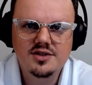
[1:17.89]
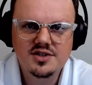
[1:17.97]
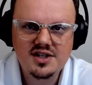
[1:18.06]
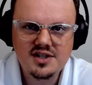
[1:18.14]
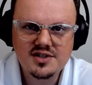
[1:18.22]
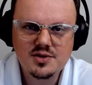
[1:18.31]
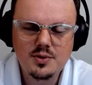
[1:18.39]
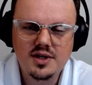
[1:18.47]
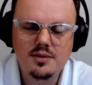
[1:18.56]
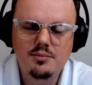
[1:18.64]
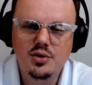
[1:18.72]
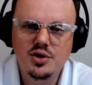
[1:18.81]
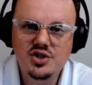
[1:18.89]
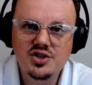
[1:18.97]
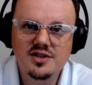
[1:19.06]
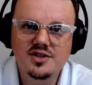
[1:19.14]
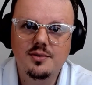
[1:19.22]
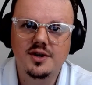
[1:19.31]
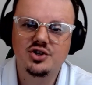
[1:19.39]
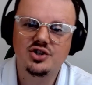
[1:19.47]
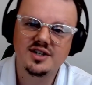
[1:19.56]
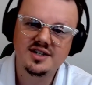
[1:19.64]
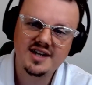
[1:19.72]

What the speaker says: C-suite push this question